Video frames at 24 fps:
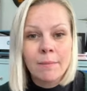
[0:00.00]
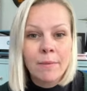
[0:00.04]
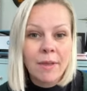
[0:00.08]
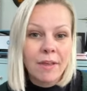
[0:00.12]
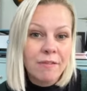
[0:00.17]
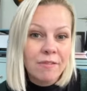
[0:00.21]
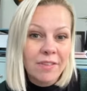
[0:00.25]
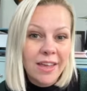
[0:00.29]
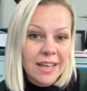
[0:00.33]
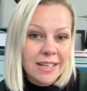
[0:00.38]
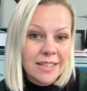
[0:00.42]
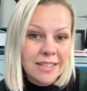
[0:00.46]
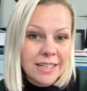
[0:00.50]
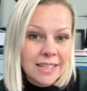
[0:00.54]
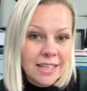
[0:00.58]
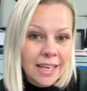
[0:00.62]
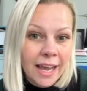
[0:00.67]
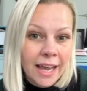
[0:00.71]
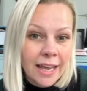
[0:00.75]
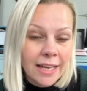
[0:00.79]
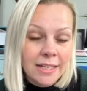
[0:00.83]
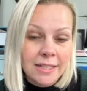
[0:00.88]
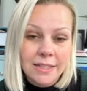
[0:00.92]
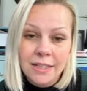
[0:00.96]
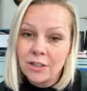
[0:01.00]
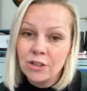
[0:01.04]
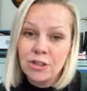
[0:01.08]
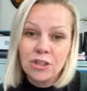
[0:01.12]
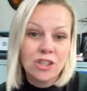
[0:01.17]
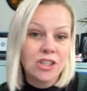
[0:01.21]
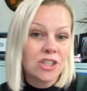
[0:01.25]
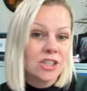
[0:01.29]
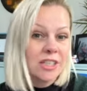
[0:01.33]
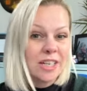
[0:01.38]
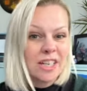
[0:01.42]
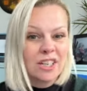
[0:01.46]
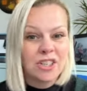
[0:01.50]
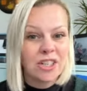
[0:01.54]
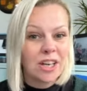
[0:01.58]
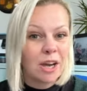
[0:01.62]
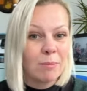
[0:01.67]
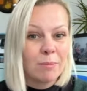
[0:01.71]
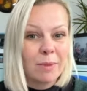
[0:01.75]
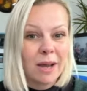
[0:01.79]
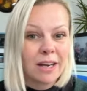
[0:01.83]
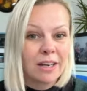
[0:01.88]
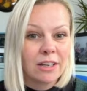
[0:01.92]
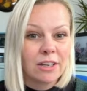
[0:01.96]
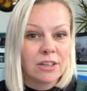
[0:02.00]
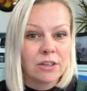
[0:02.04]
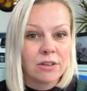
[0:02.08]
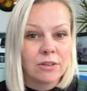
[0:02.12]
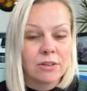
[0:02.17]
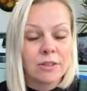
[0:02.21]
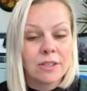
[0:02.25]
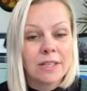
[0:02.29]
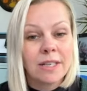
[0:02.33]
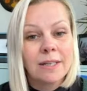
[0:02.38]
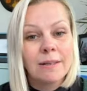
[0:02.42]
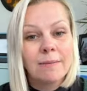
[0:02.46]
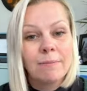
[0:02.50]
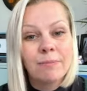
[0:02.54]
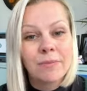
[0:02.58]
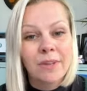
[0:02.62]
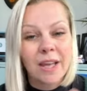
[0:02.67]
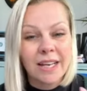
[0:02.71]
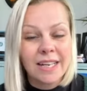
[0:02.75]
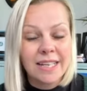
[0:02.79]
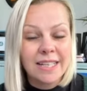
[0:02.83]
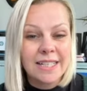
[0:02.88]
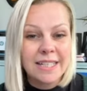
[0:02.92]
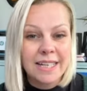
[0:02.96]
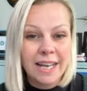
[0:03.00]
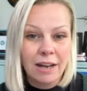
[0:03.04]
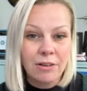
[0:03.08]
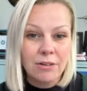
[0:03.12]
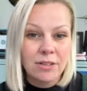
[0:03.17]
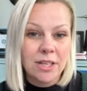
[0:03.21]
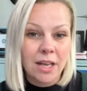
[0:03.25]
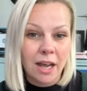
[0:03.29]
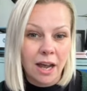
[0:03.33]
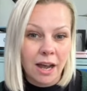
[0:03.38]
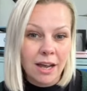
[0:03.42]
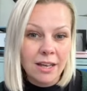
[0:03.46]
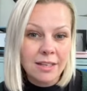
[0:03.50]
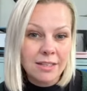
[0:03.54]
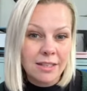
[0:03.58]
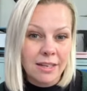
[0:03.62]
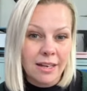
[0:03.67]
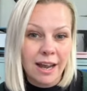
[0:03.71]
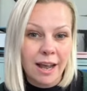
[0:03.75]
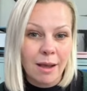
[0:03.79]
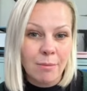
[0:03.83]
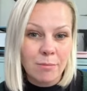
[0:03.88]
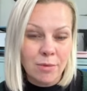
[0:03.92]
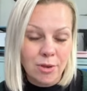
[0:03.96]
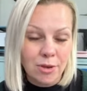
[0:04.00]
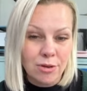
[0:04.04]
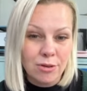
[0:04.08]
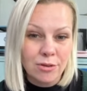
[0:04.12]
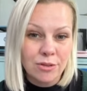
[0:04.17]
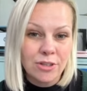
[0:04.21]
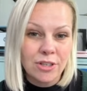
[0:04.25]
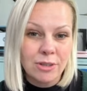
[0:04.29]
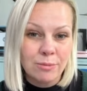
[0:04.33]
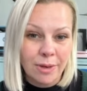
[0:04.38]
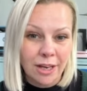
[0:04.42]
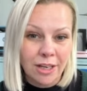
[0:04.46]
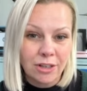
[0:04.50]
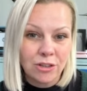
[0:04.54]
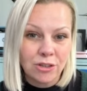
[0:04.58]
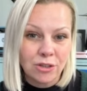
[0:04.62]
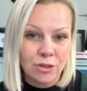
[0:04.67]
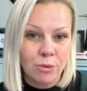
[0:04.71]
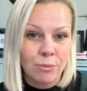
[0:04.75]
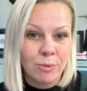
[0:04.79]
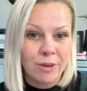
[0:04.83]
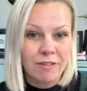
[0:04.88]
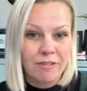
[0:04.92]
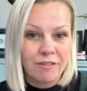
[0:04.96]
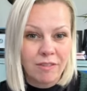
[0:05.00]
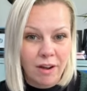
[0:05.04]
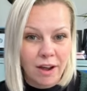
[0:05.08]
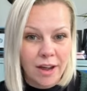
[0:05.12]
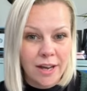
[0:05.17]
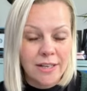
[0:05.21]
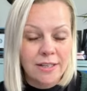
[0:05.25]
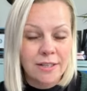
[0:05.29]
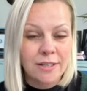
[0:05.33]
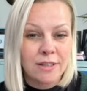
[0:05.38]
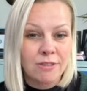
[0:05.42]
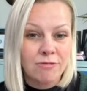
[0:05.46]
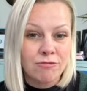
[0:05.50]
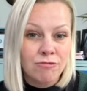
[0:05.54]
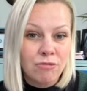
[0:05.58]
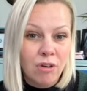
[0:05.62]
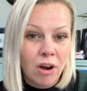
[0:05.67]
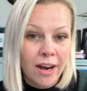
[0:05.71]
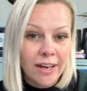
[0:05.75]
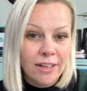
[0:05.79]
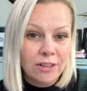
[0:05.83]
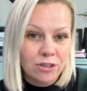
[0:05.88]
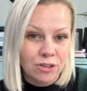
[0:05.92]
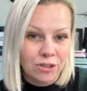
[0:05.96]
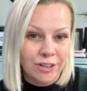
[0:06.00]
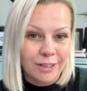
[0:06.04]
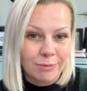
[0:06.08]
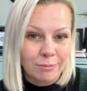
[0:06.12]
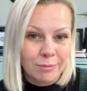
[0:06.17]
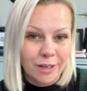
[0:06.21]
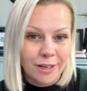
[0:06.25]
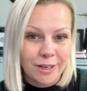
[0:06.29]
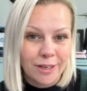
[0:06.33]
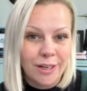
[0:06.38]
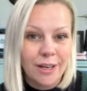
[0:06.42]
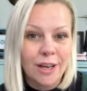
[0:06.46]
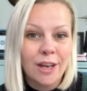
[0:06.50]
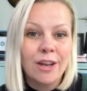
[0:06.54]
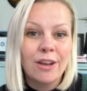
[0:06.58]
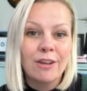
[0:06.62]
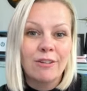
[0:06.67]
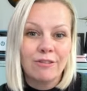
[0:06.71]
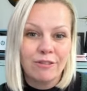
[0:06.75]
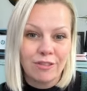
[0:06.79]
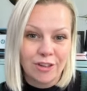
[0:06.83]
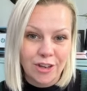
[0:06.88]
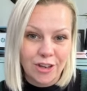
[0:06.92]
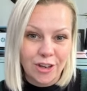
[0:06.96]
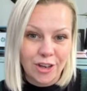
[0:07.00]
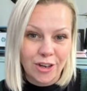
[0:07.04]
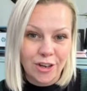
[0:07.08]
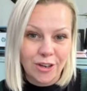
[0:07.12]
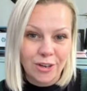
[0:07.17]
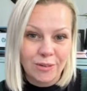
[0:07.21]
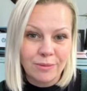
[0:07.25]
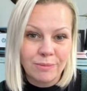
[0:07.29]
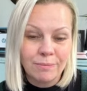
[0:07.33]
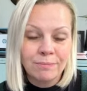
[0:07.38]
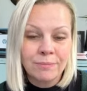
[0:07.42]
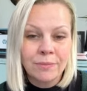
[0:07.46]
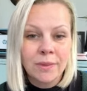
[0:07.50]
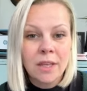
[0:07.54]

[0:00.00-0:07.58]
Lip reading: If that's the case, then you just need gel manicures, and it's down to us and our Mooeys to make sure we find the right treatment for you.